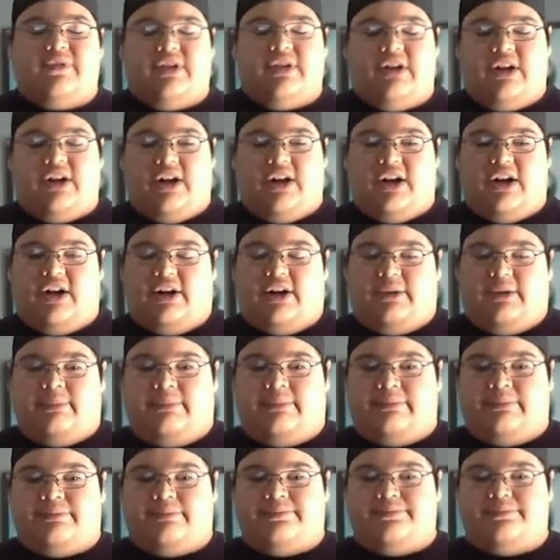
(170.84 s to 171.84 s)

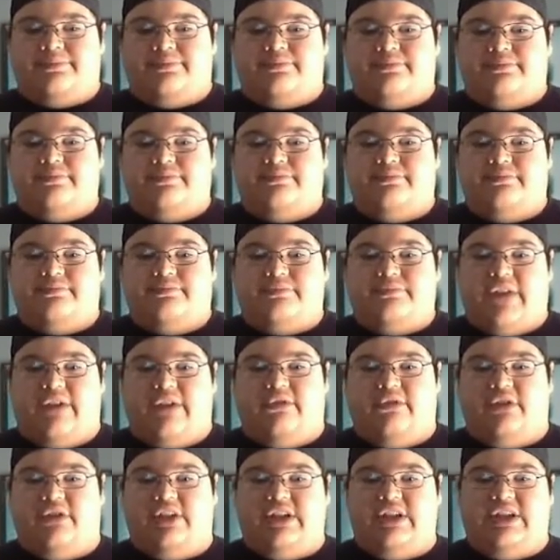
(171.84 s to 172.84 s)
They
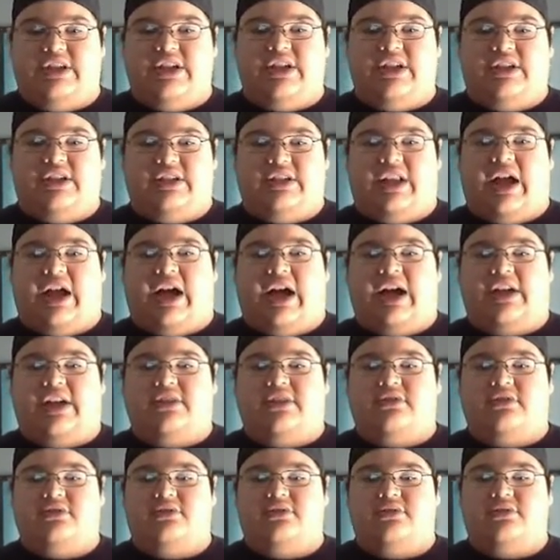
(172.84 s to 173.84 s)
really did a
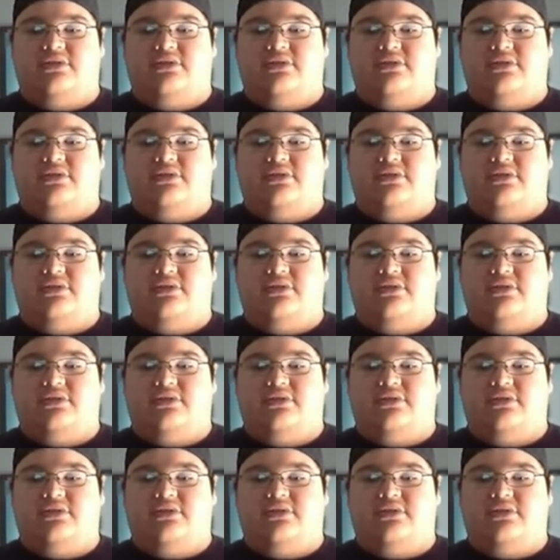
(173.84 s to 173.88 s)
lot.